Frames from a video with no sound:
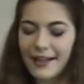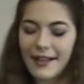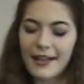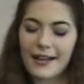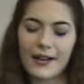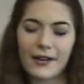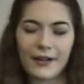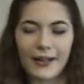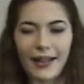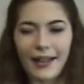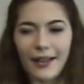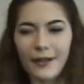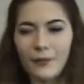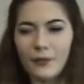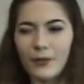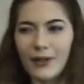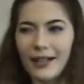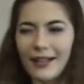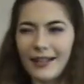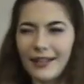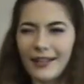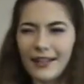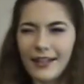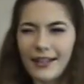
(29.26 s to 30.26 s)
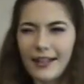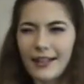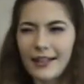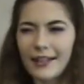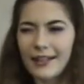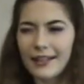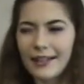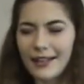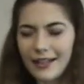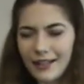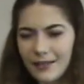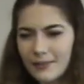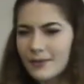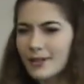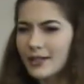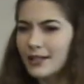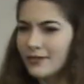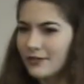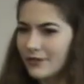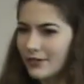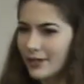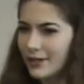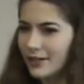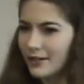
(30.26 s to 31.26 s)
Okay, well, how many
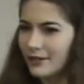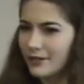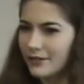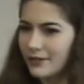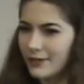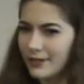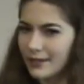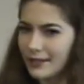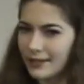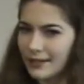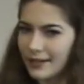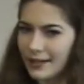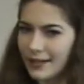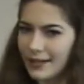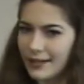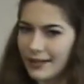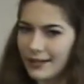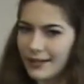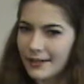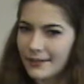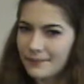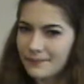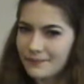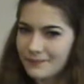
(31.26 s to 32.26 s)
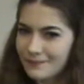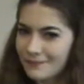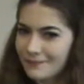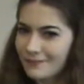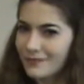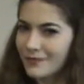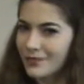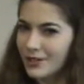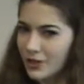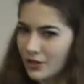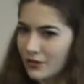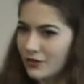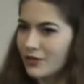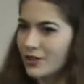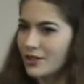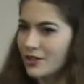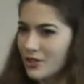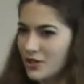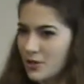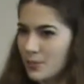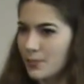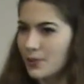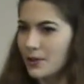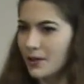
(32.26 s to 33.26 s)
of you feel like you've
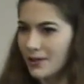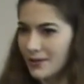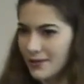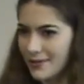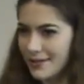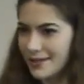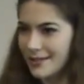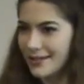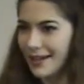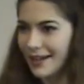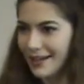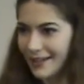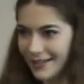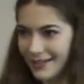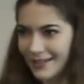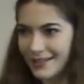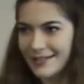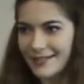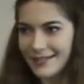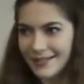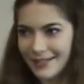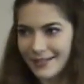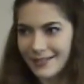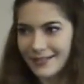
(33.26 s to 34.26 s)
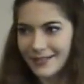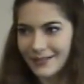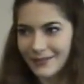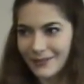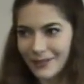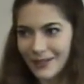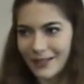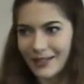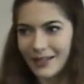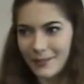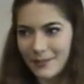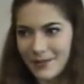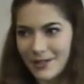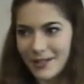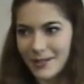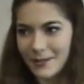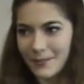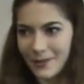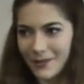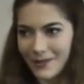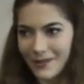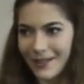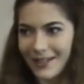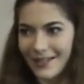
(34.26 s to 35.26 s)
reached pro status when it comes to
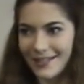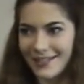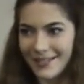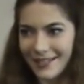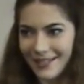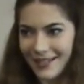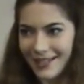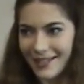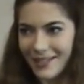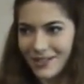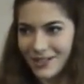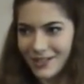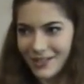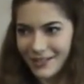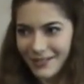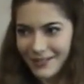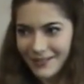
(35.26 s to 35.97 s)
procrastination?